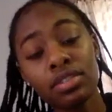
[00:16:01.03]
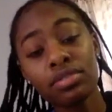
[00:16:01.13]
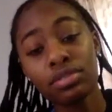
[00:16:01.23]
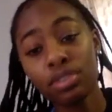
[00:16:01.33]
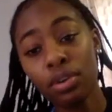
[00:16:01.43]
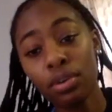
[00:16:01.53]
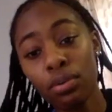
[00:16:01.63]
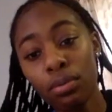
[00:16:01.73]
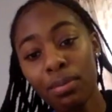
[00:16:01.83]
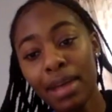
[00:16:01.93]

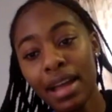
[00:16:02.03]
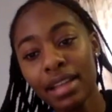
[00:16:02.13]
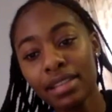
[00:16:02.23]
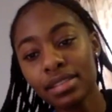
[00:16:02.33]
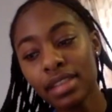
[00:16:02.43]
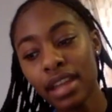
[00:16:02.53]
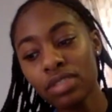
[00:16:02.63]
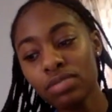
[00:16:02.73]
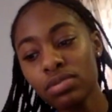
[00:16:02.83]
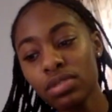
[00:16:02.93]
so my
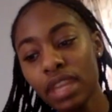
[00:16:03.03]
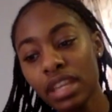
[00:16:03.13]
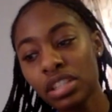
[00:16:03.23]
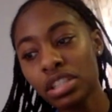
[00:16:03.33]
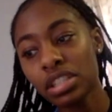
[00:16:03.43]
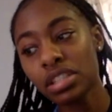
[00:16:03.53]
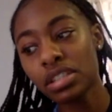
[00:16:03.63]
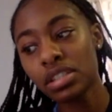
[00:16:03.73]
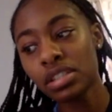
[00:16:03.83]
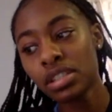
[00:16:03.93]
schedule is
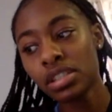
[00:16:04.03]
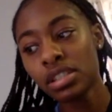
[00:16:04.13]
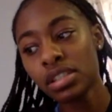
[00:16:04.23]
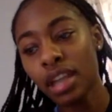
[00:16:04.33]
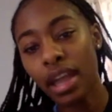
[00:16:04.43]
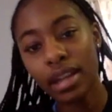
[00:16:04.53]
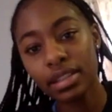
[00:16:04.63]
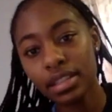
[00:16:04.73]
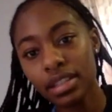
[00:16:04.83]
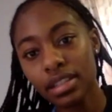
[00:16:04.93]
just
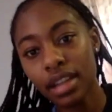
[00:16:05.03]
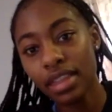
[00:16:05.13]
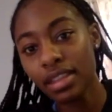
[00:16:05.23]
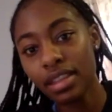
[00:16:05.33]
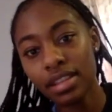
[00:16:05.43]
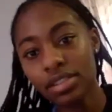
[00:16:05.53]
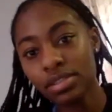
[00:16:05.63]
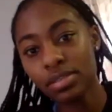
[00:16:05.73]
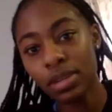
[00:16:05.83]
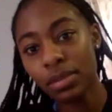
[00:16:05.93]
hectic. I think that's
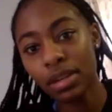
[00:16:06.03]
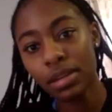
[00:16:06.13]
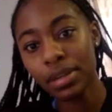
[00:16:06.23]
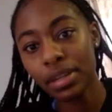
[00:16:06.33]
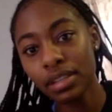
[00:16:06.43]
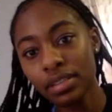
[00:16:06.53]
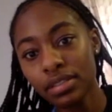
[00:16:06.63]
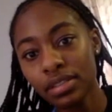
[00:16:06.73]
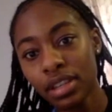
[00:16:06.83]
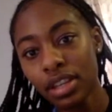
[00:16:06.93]
just one way to put it,
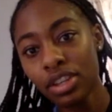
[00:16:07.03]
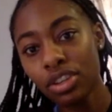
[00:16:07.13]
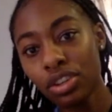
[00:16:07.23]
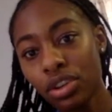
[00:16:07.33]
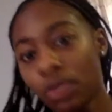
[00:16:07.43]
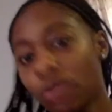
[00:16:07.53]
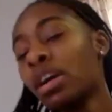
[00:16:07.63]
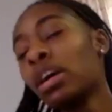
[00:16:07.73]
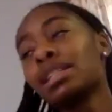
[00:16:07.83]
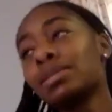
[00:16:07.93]
you know? Because